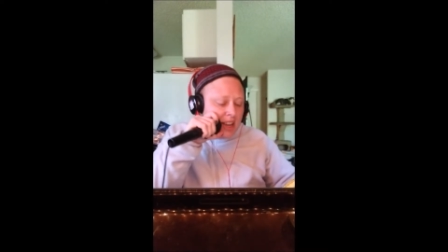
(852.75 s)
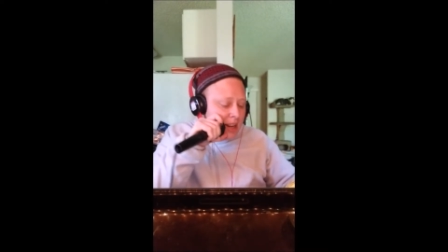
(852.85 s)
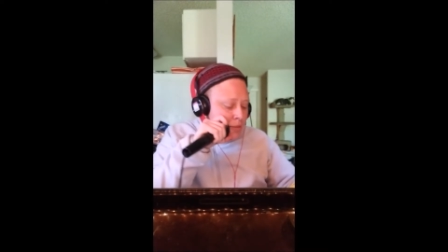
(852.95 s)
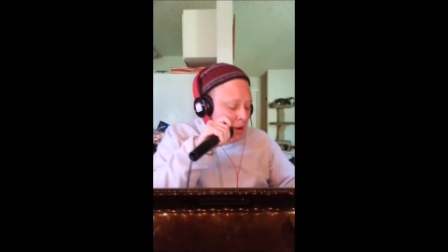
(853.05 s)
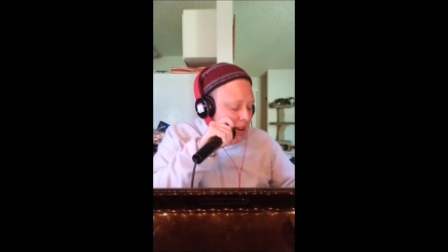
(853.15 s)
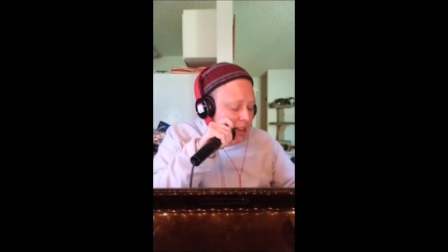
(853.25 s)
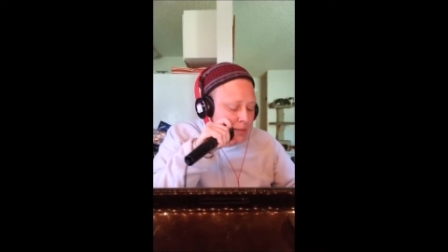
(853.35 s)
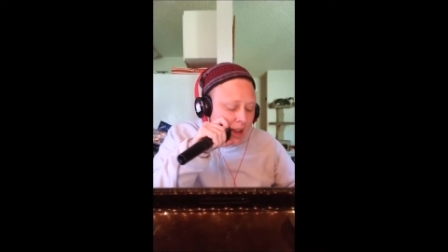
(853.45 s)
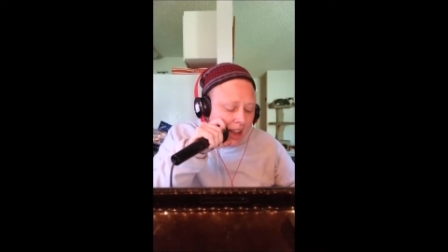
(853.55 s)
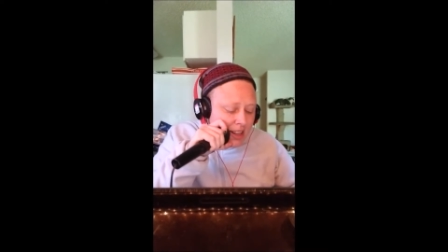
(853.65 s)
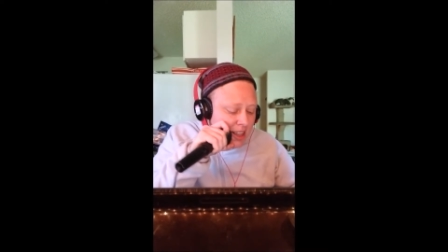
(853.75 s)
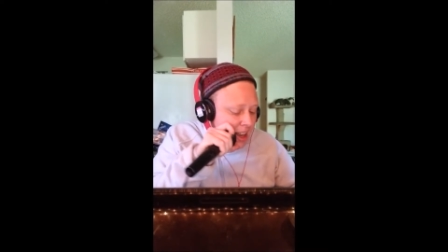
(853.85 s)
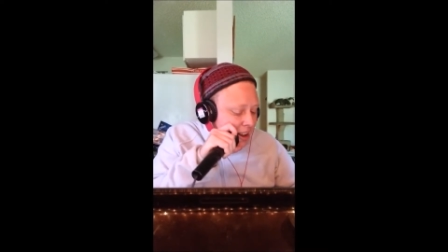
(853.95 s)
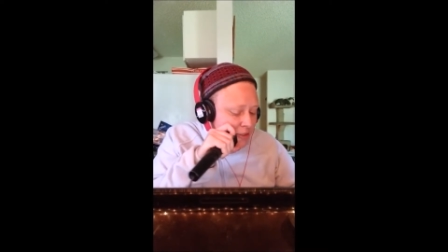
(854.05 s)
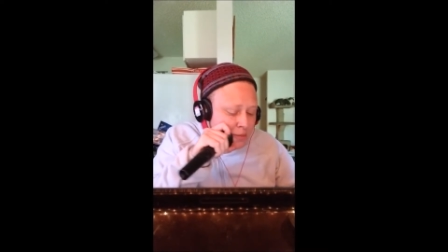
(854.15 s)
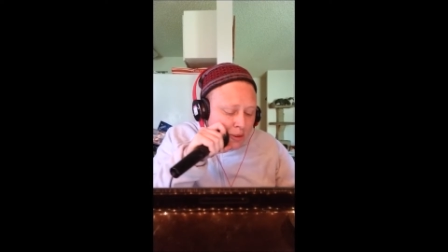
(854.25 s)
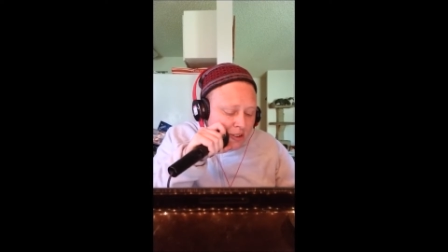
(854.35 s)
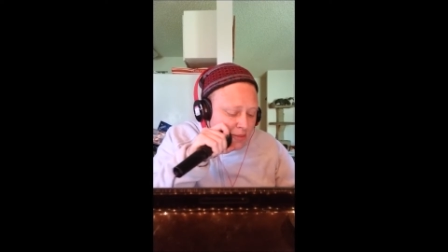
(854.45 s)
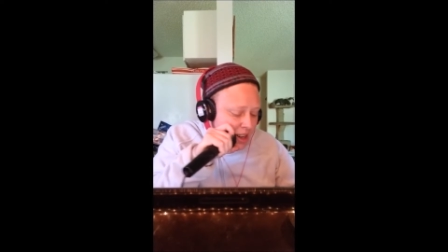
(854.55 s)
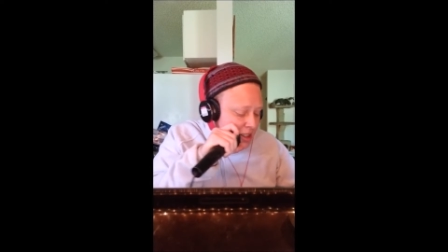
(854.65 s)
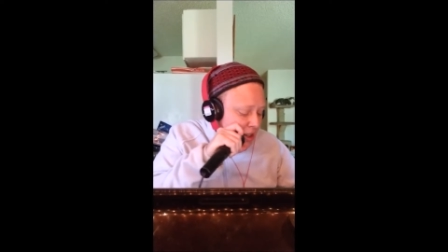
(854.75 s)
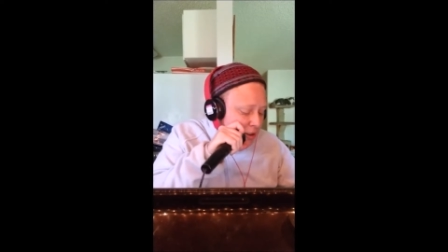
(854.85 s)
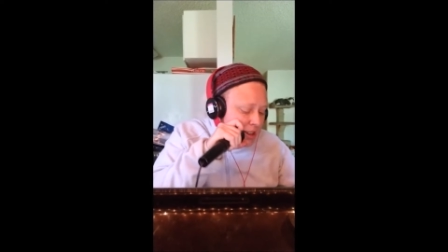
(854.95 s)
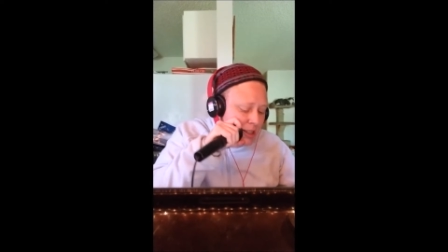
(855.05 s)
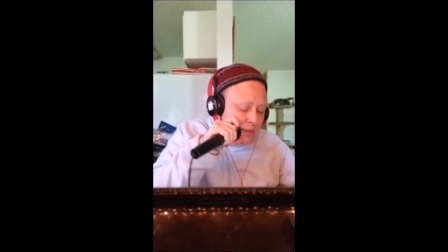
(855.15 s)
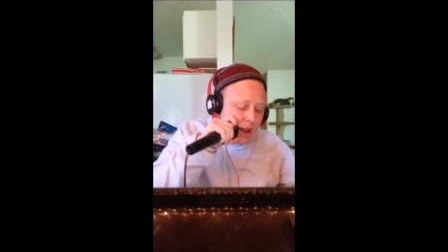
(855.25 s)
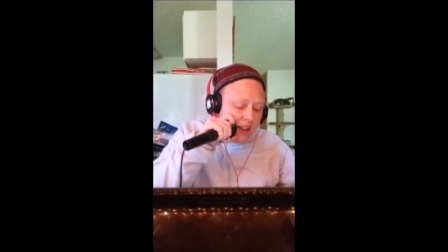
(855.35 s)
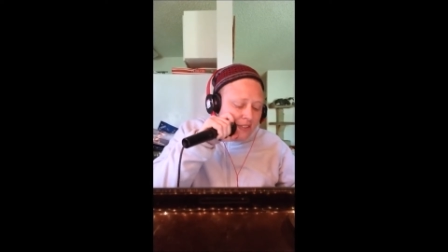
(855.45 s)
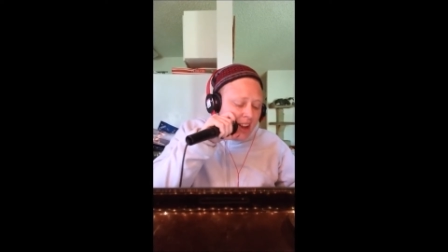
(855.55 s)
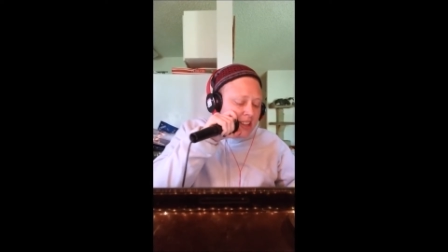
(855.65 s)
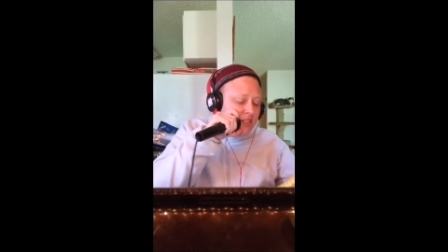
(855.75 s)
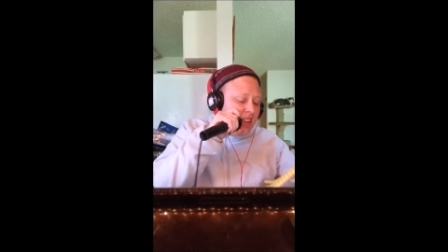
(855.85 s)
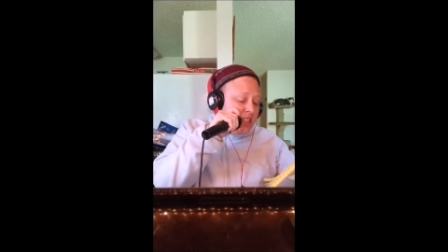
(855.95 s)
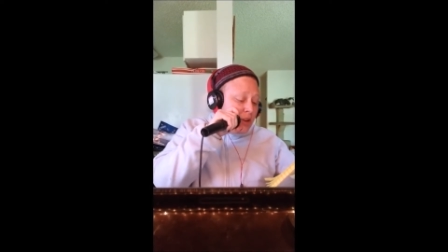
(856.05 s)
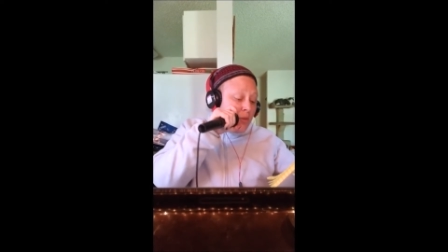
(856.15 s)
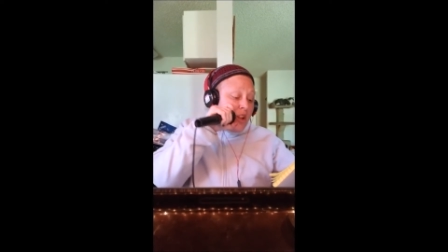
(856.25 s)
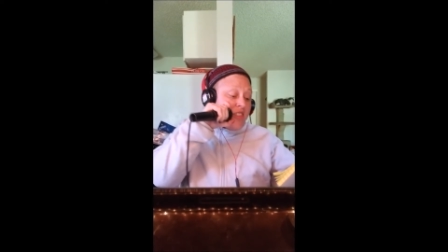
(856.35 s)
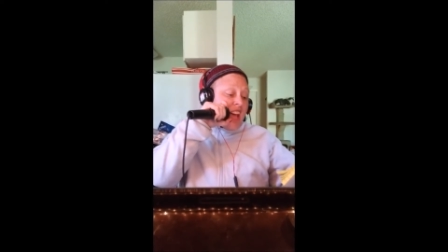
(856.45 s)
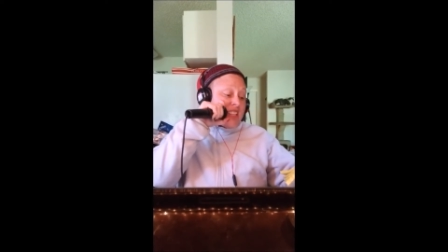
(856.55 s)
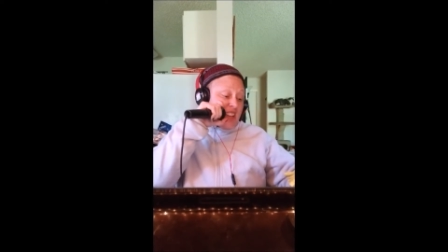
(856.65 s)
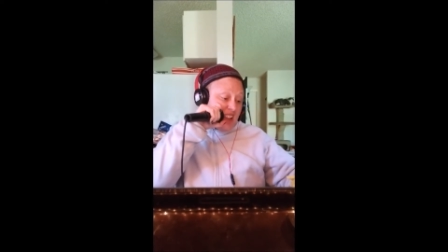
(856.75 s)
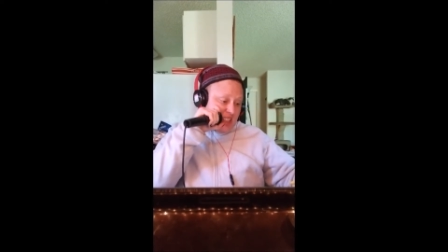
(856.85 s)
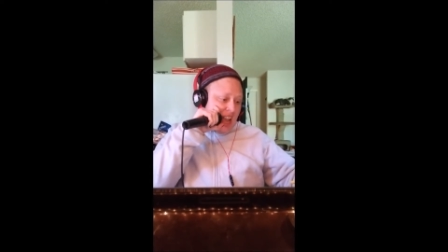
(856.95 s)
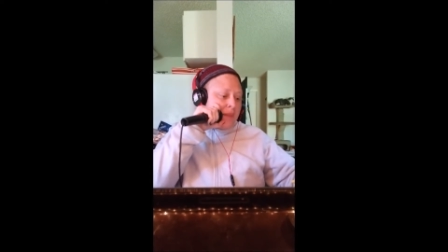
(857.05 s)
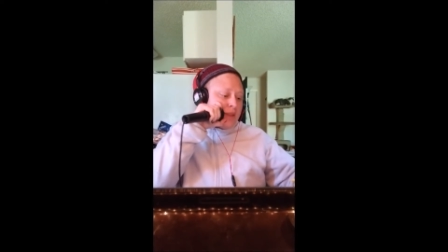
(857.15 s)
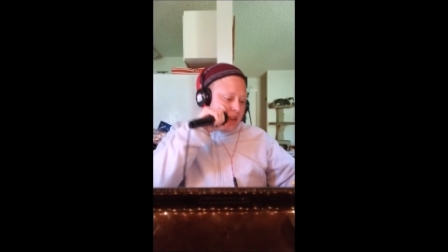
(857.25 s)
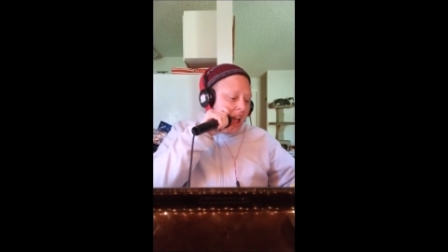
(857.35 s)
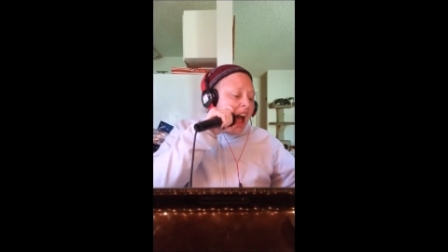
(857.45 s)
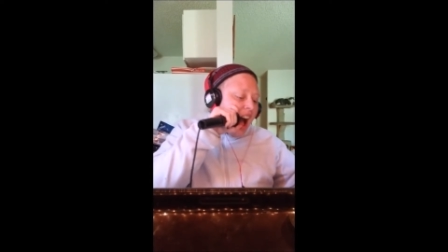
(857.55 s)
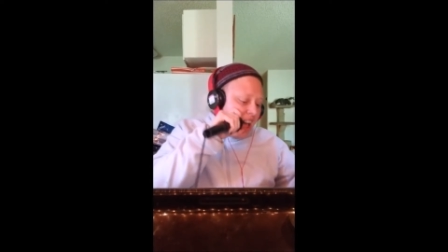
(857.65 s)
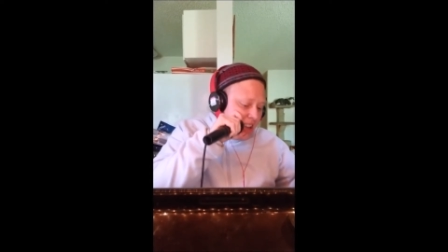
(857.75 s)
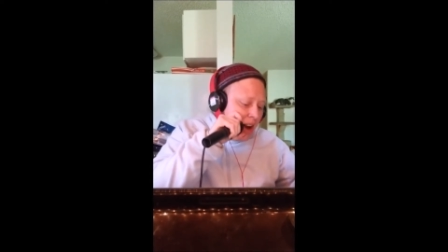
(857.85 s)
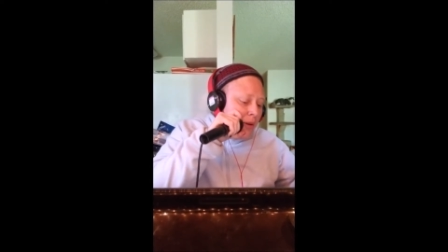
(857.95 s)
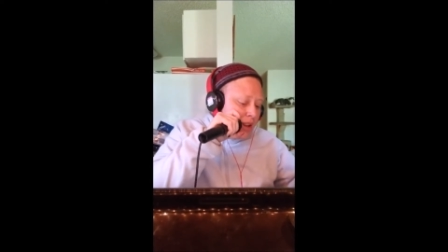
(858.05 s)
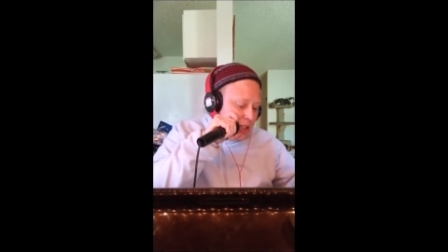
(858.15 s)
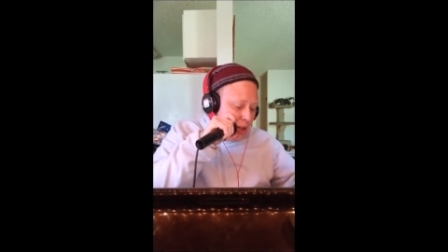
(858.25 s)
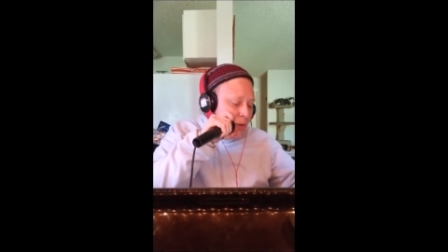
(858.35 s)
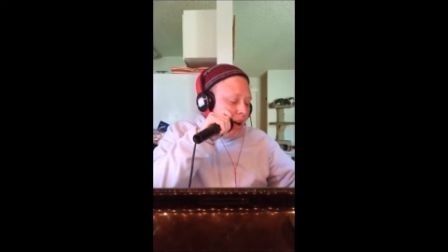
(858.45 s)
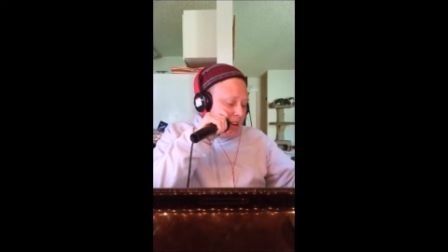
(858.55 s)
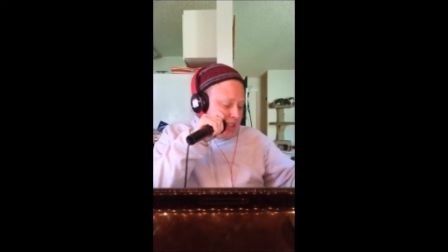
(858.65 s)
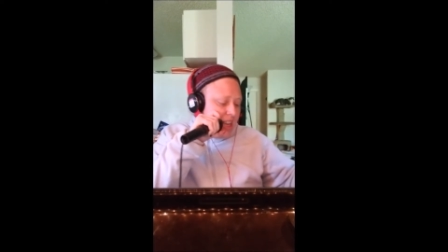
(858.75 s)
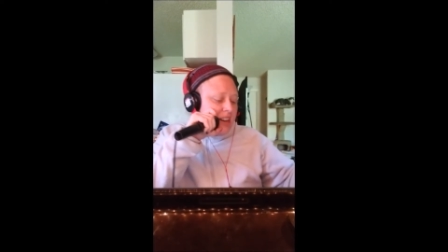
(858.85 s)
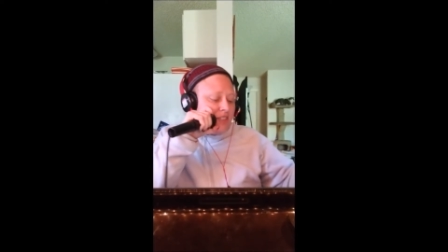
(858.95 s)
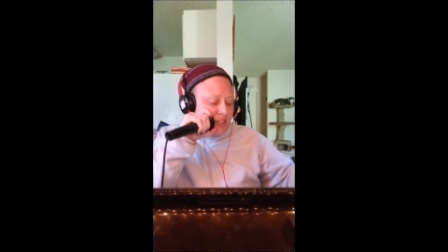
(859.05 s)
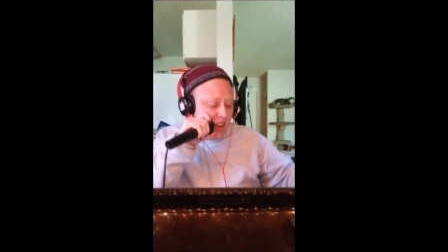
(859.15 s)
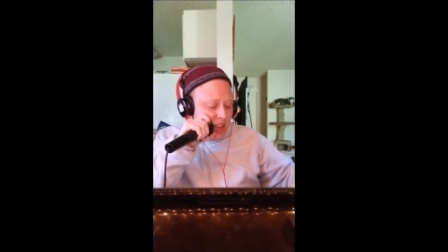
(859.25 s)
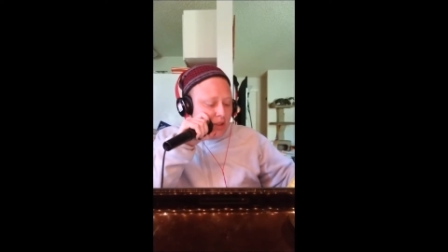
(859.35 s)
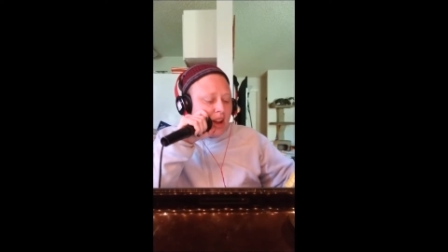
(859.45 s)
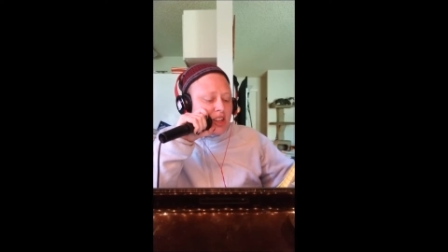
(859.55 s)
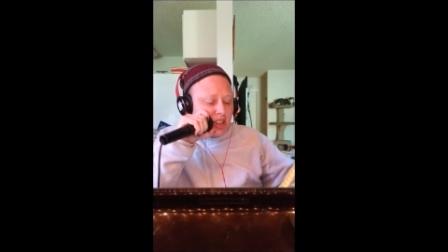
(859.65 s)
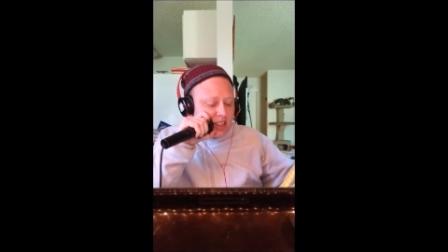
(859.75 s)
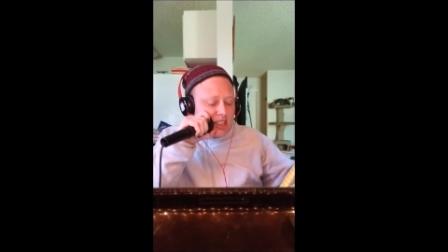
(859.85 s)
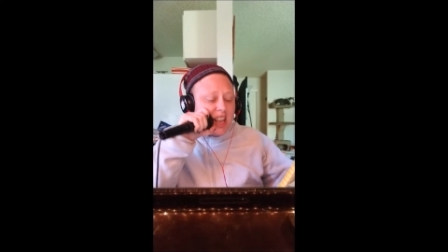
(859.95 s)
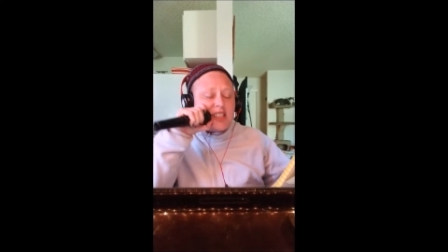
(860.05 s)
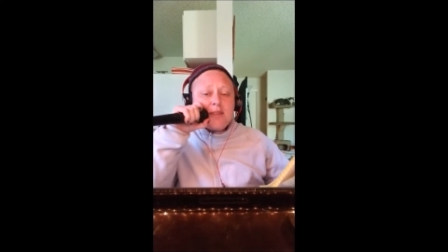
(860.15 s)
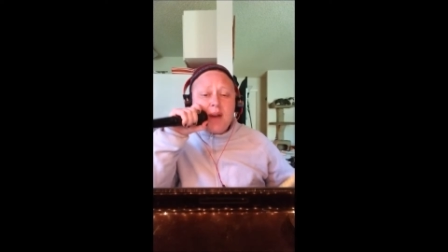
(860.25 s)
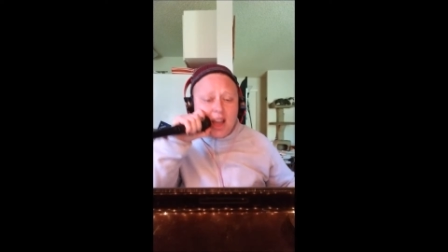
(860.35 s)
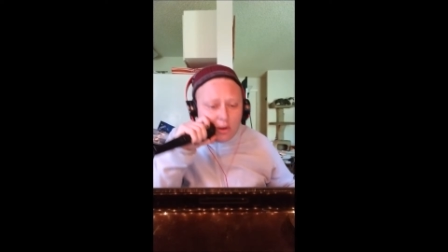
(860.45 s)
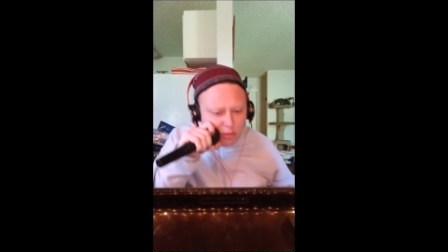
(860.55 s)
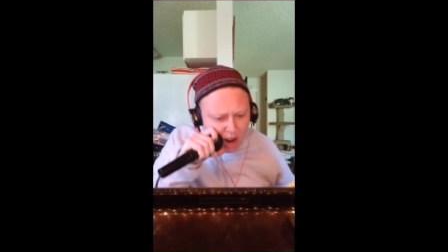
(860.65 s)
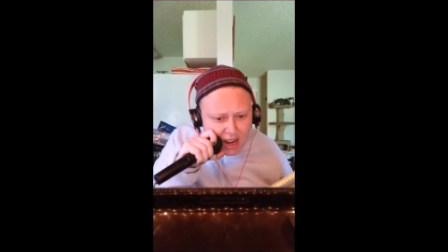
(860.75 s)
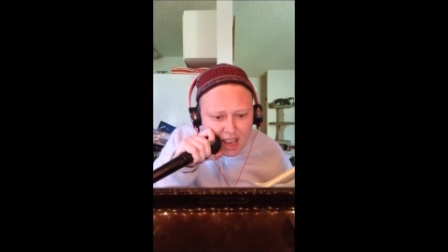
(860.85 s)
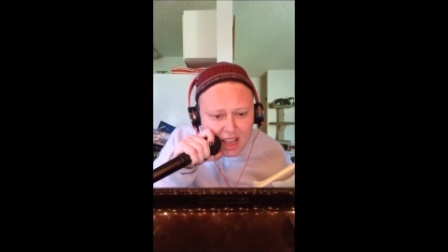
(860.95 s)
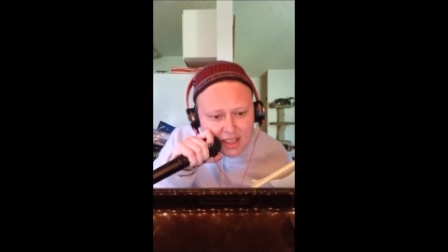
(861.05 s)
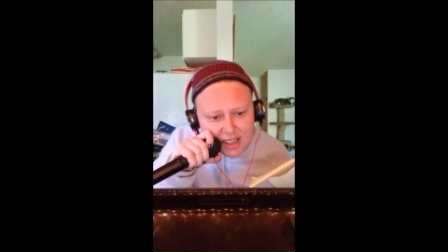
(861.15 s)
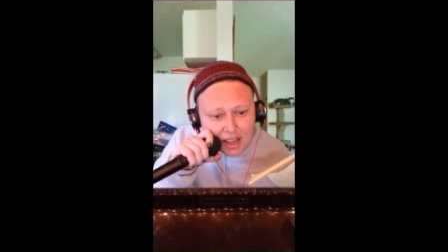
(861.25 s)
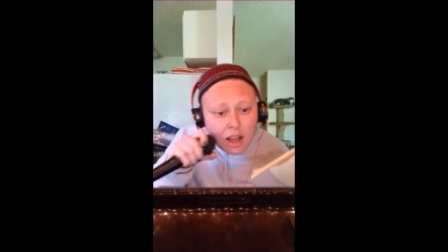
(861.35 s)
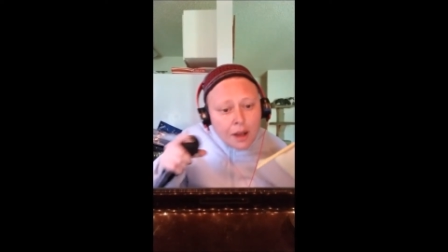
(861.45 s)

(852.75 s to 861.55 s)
anymore, because my idea of improvement is increasing my effectiveness, and when that does happen, I go into quantitative evaluation, assessing my own radius.